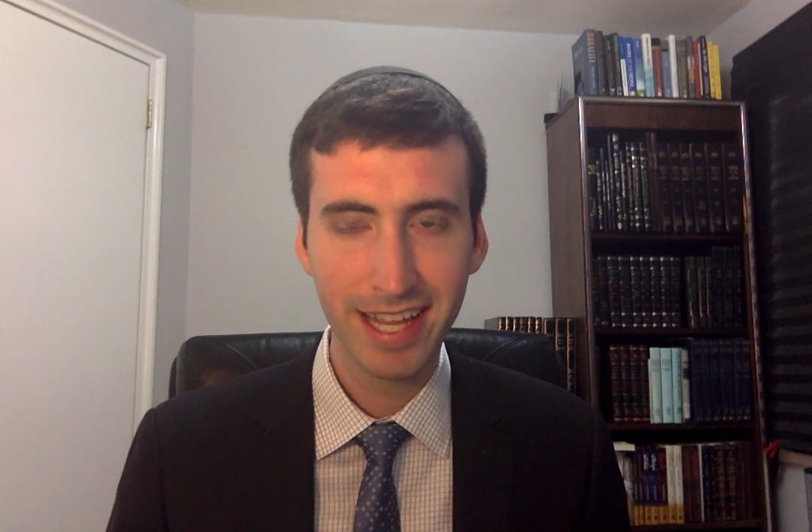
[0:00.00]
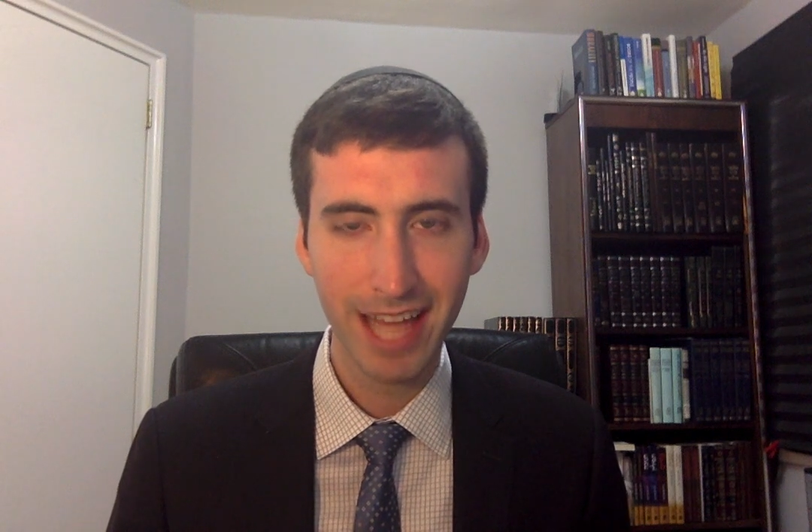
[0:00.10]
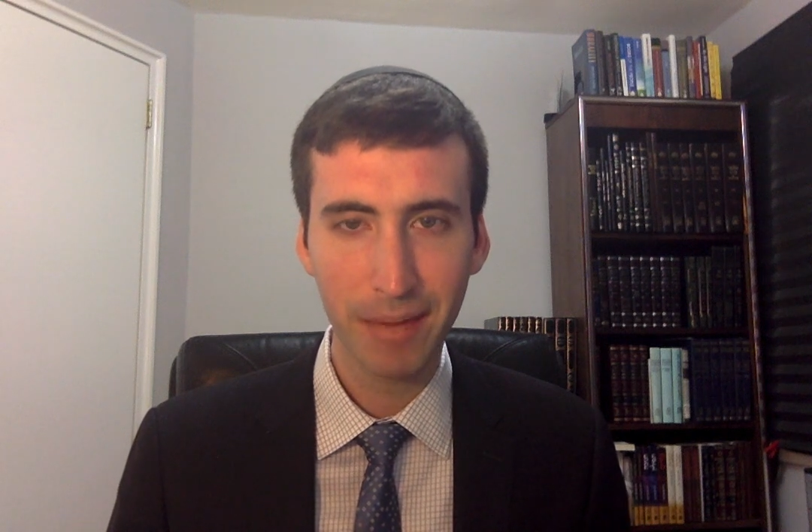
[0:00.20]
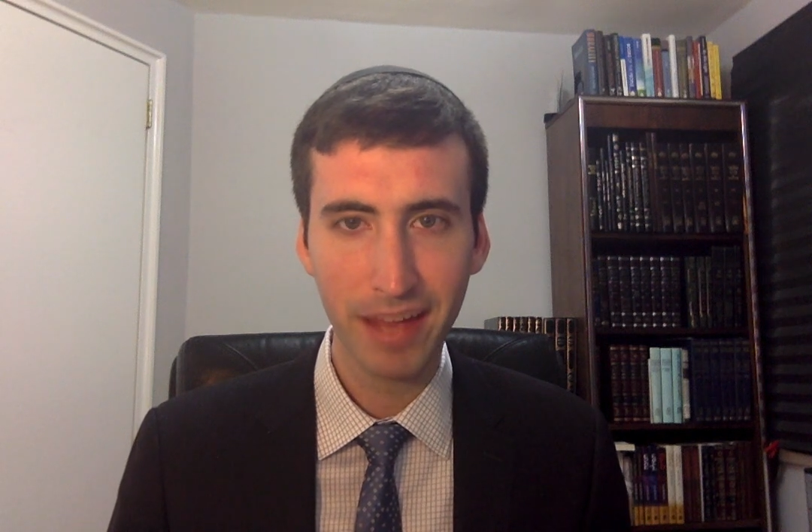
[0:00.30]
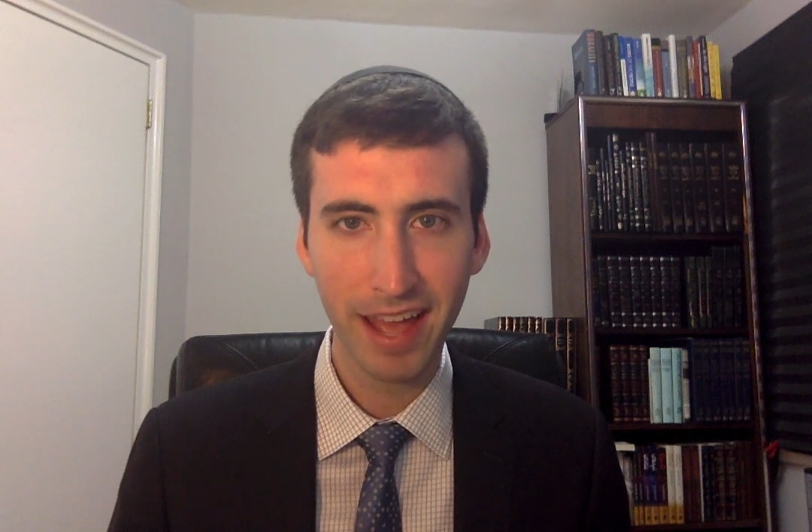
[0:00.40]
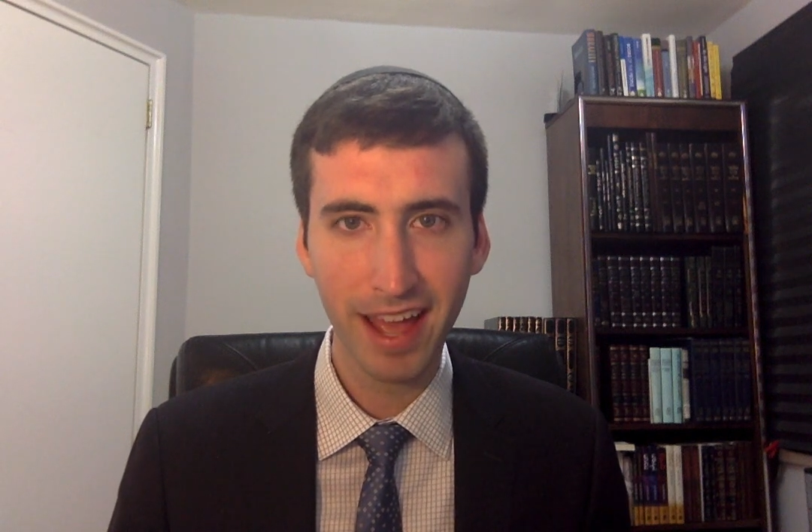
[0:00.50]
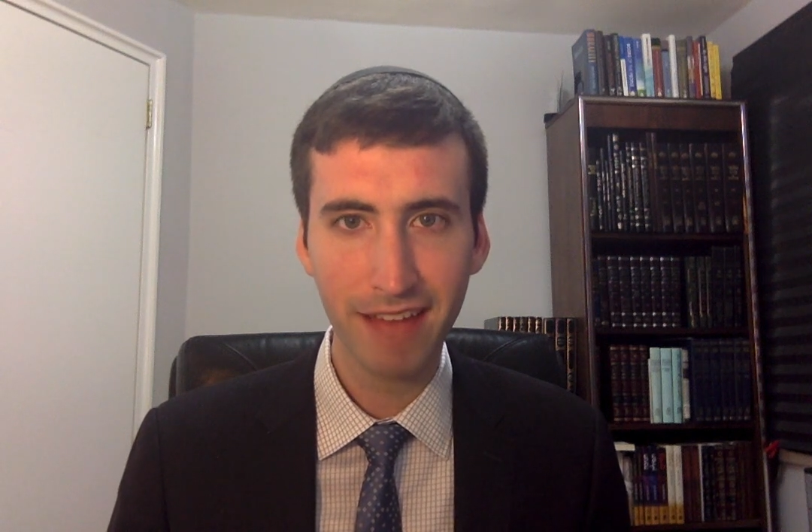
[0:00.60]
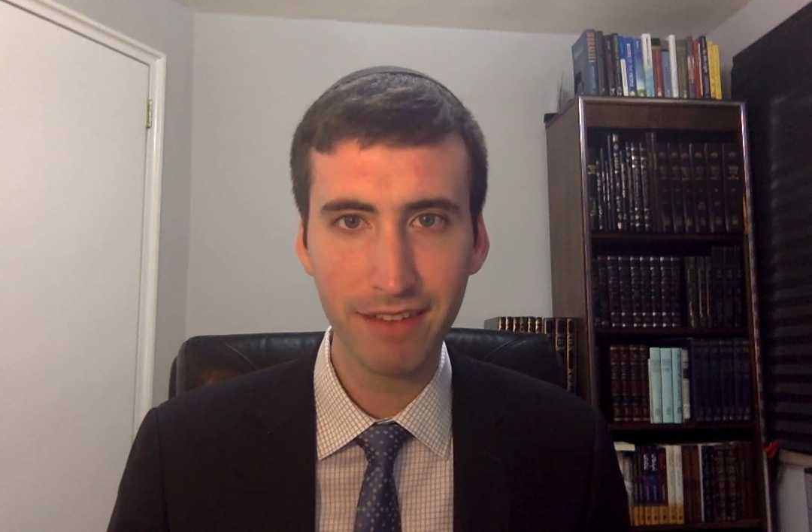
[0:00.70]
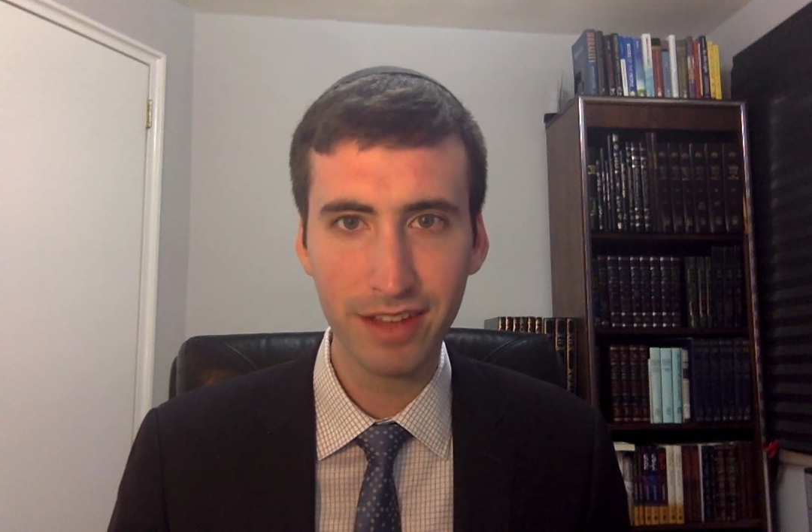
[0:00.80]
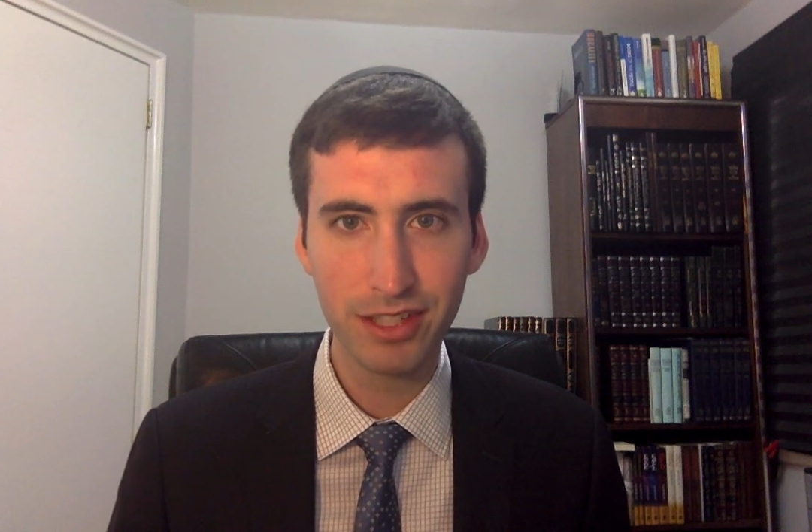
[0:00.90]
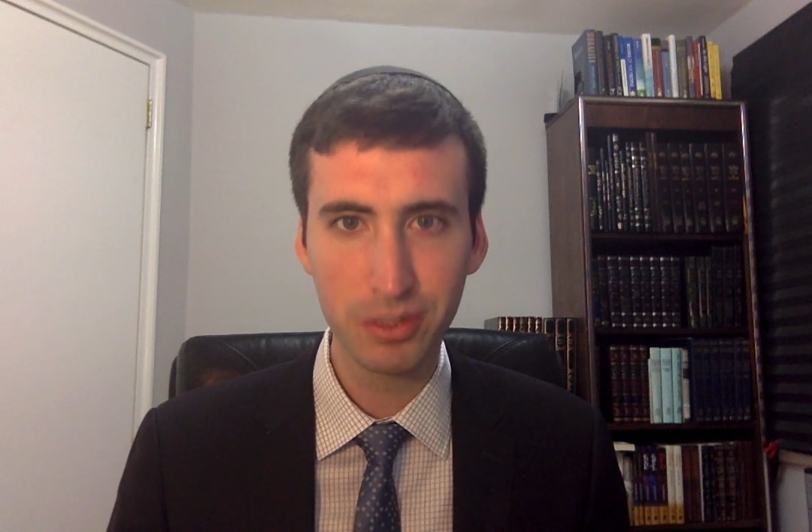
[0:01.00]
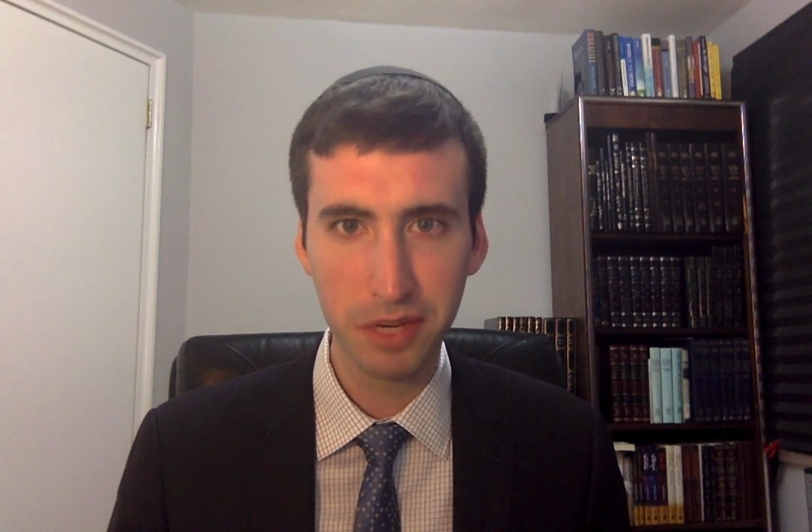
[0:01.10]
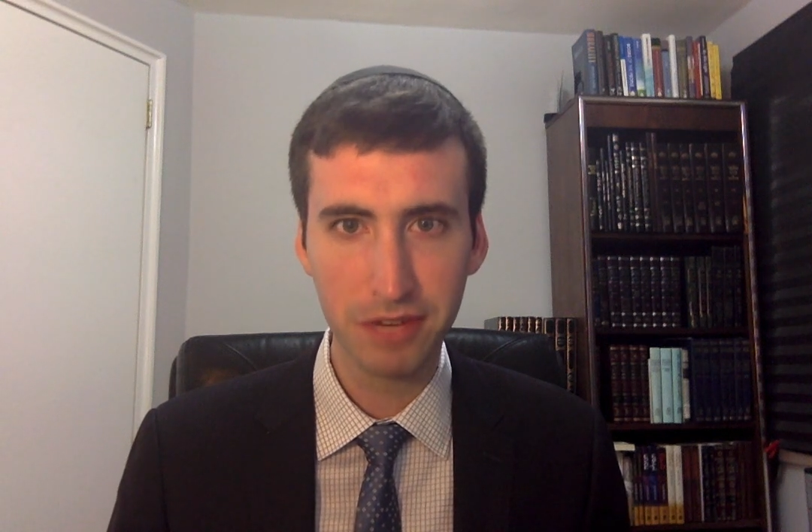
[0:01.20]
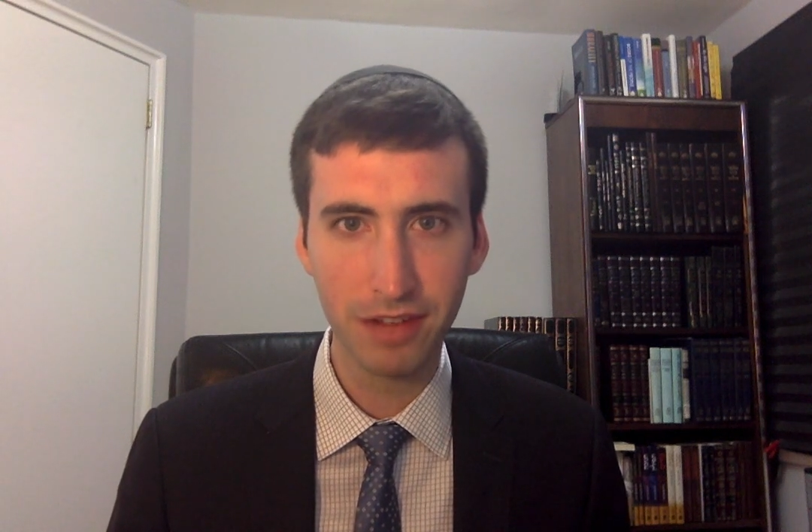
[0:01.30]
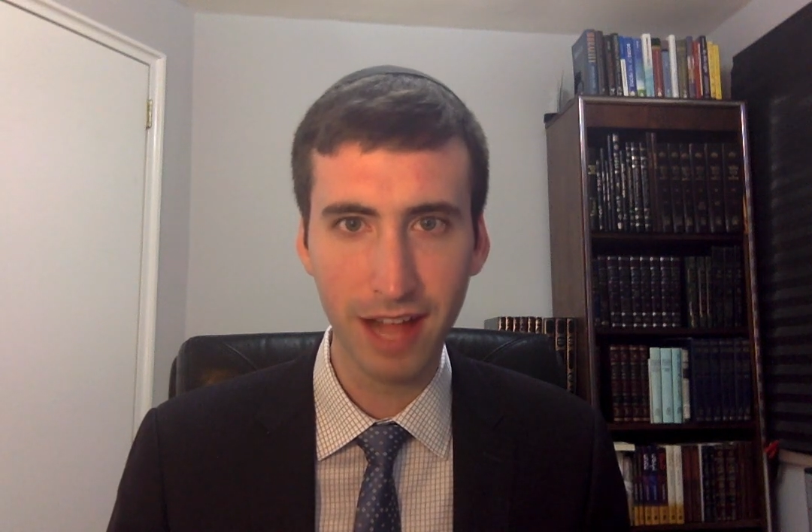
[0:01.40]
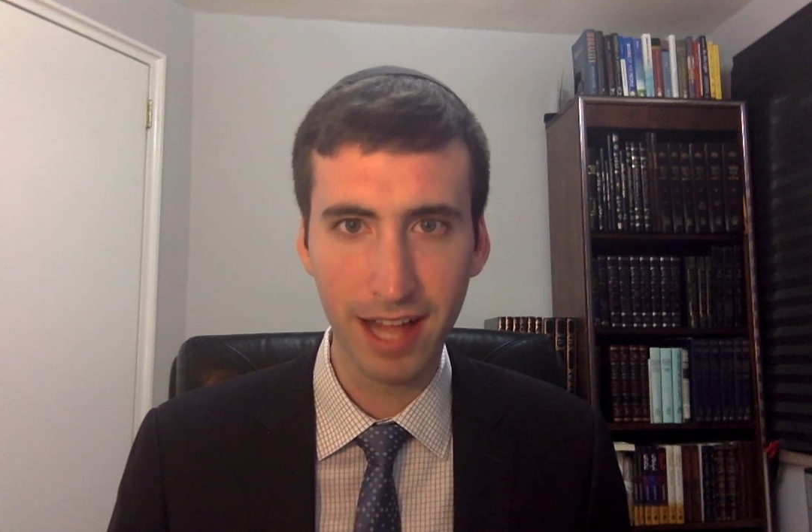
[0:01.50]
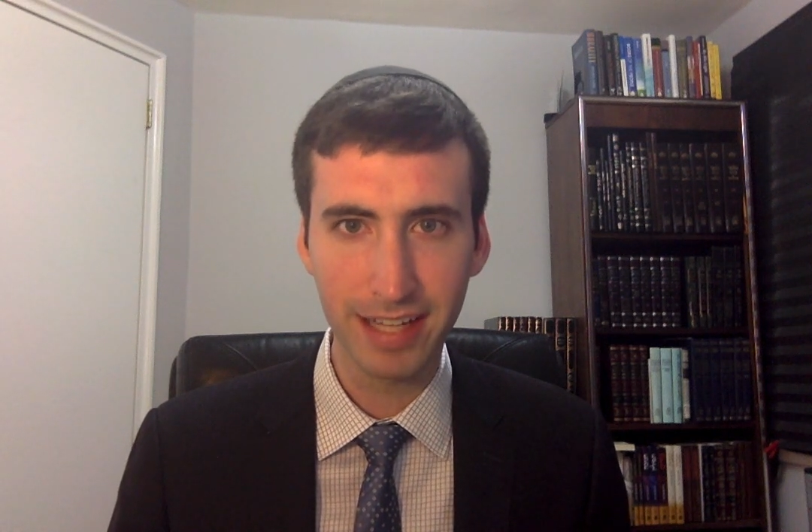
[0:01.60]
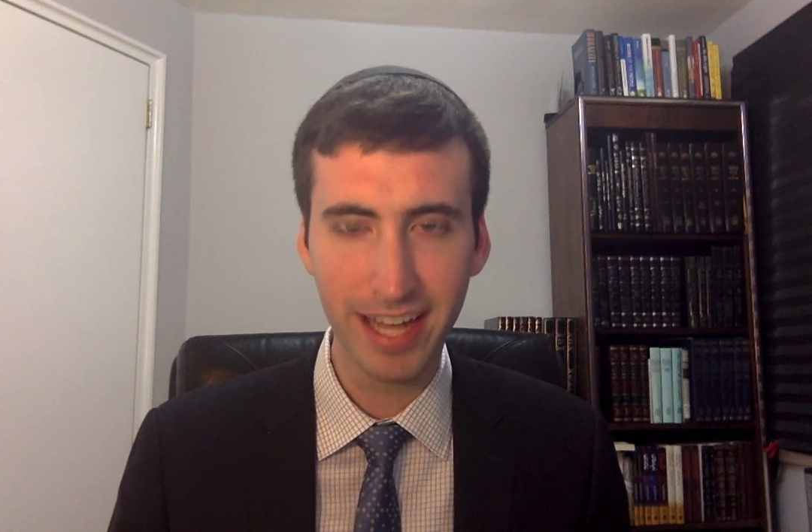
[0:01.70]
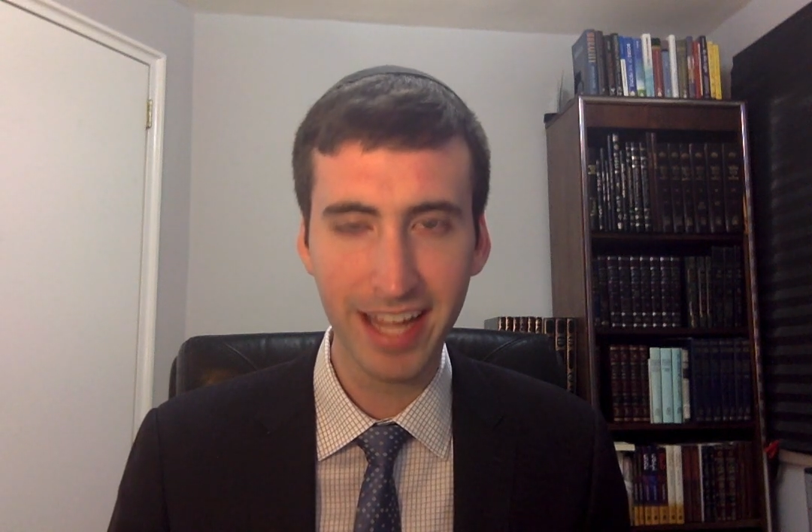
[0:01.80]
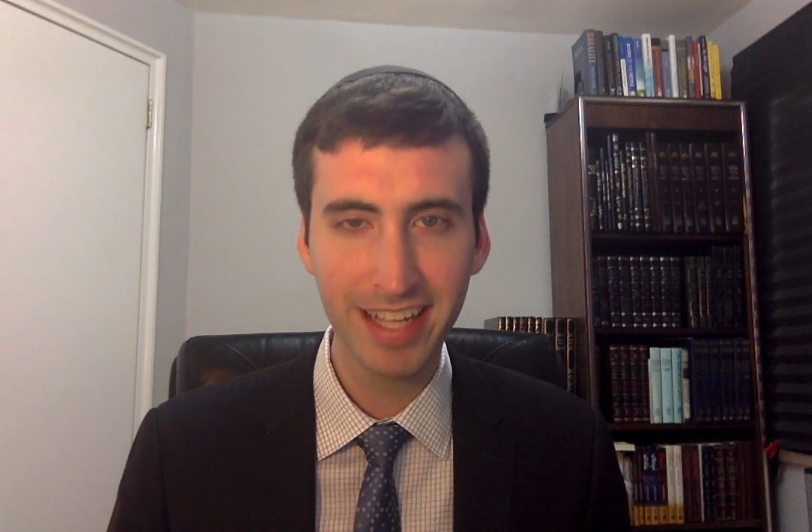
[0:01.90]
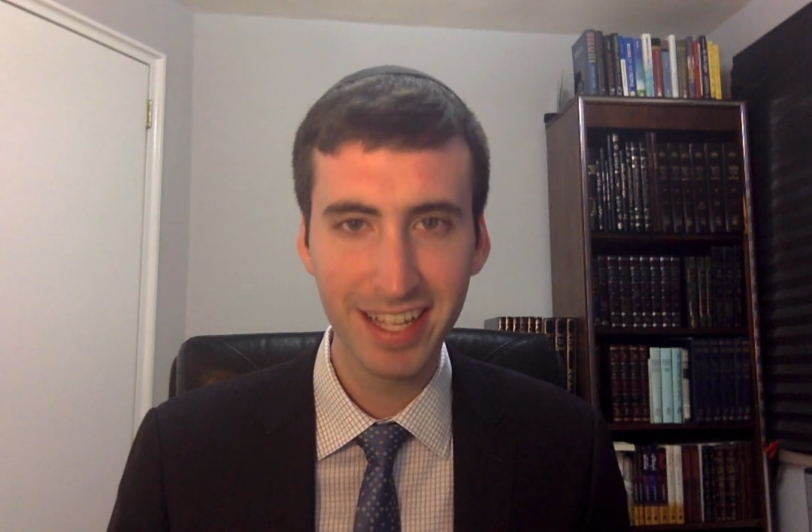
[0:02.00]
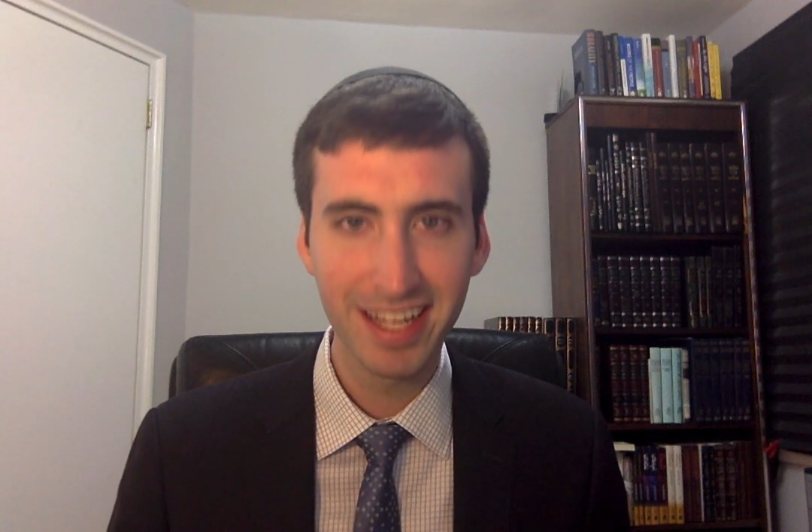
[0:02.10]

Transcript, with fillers: that we have on this wonderful holiday.